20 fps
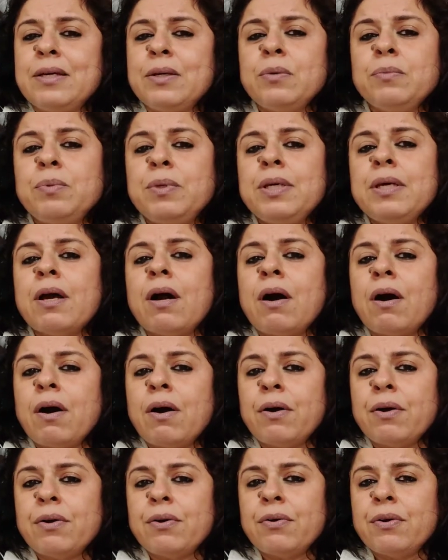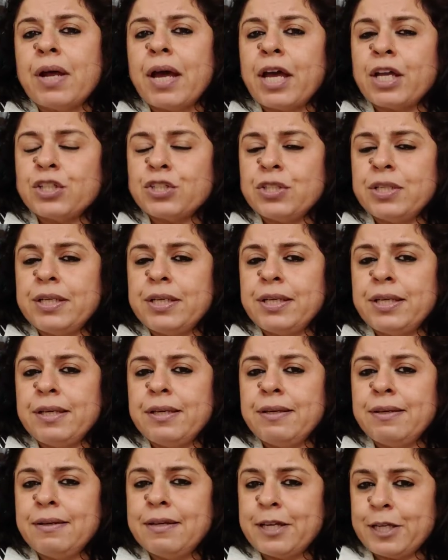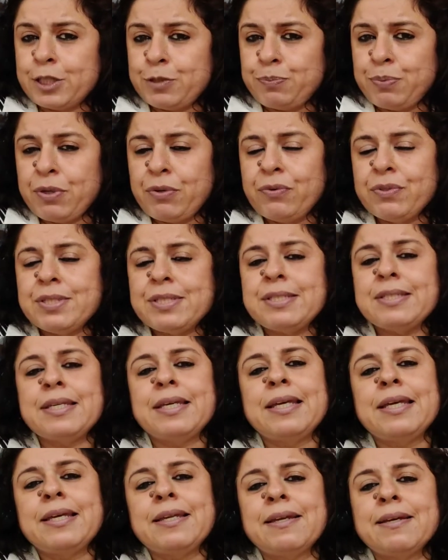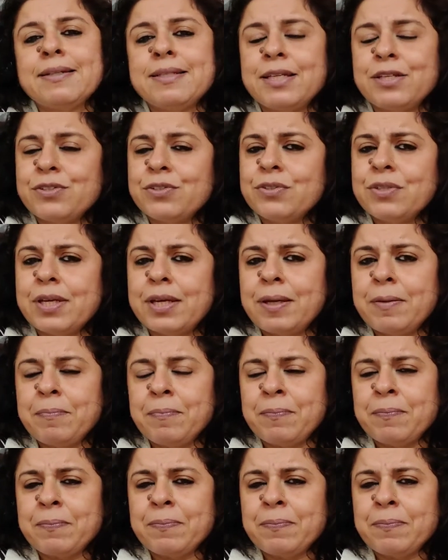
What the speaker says: we are actually experiencing in our day to day?